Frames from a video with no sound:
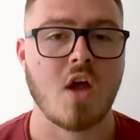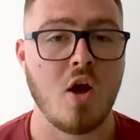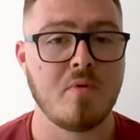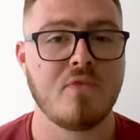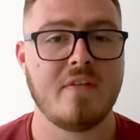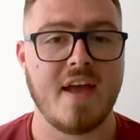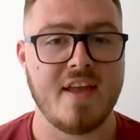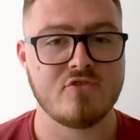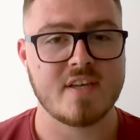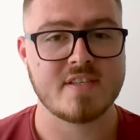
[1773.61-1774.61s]
I hope you found that
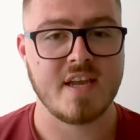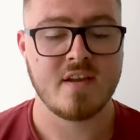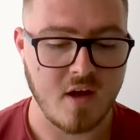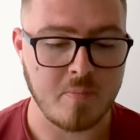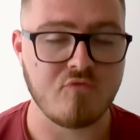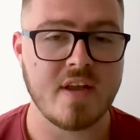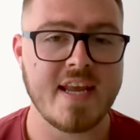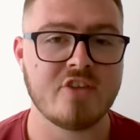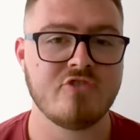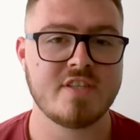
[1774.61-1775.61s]
interesting. I'd be
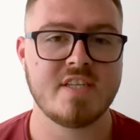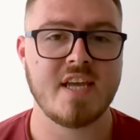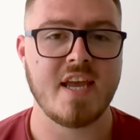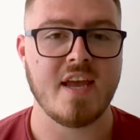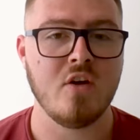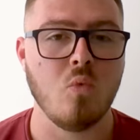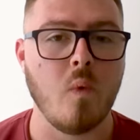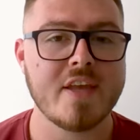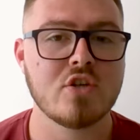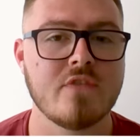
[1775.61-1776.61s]
really interested to hear
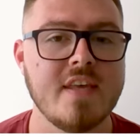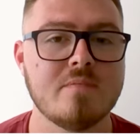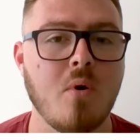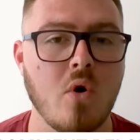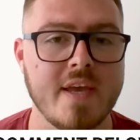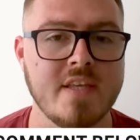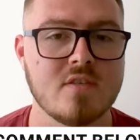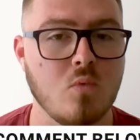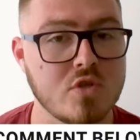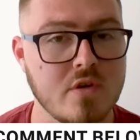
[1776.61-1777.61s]
which of these
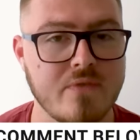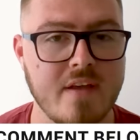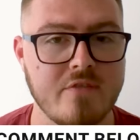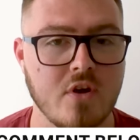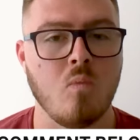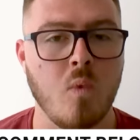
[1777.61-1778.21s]
points was your favourite.